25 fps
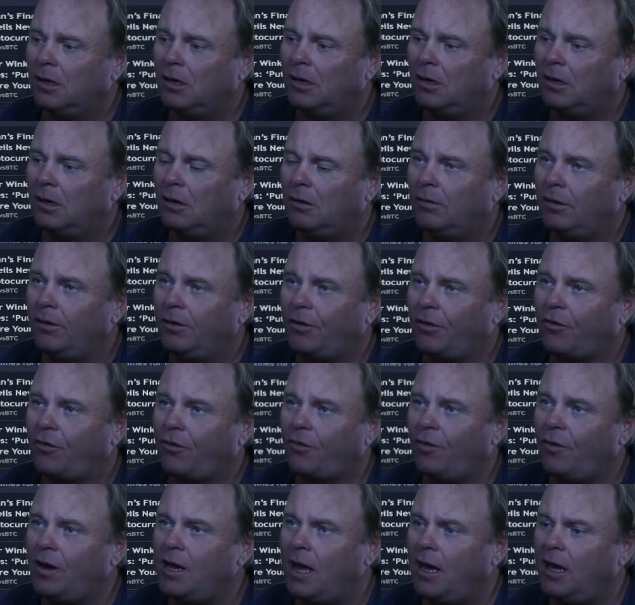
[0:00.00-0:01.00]
But the
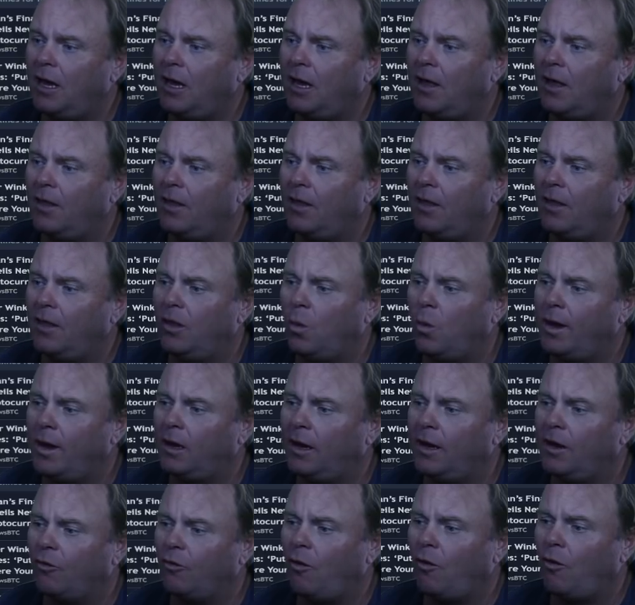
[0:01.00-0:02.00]
3-day and the weekly
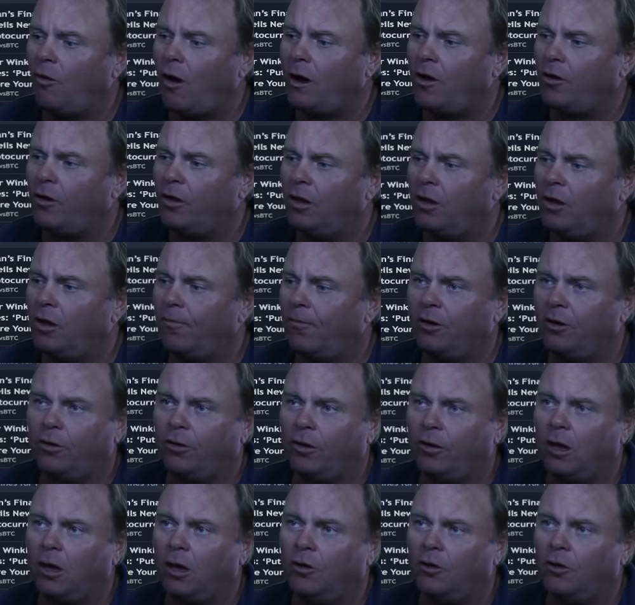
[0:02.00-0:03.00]
are right on the bottom with
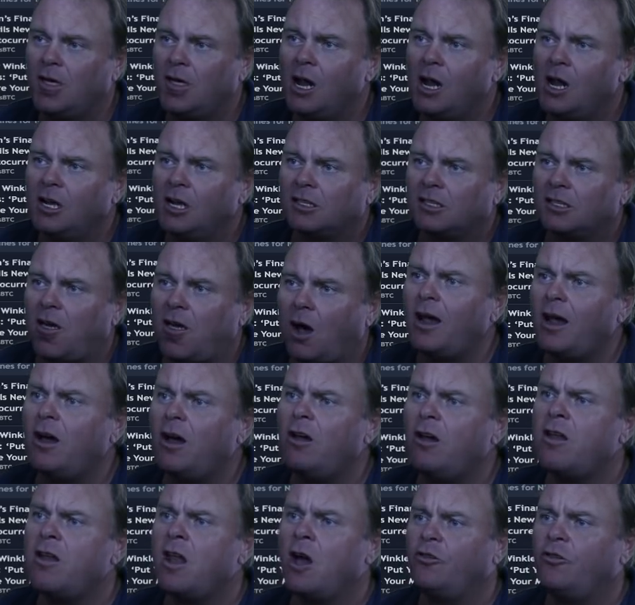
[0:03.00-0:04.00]
loads. So I got
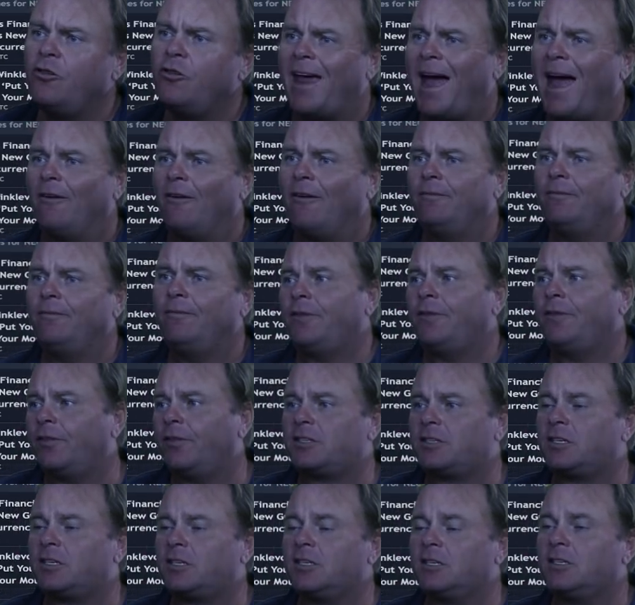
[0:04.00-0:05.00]
no doubt that
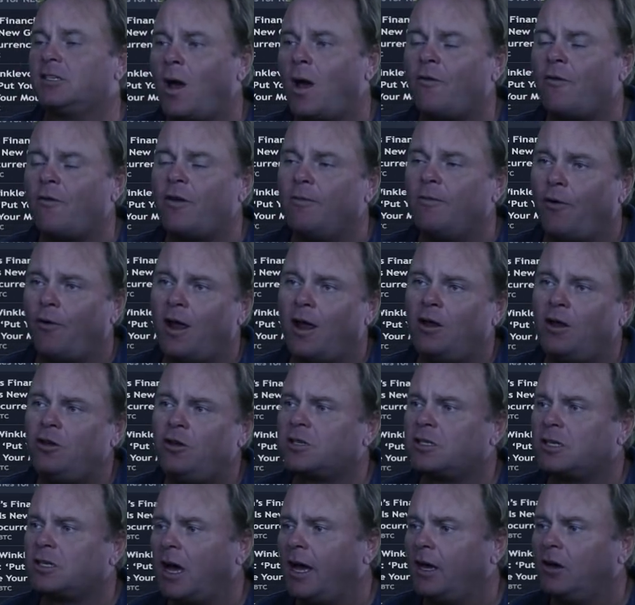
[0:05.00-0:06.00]
we're in a brand new
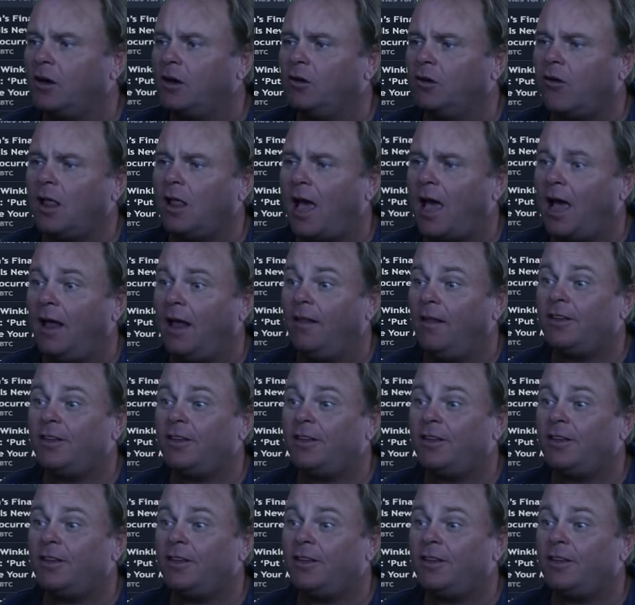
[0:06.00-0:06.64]
cycle and this is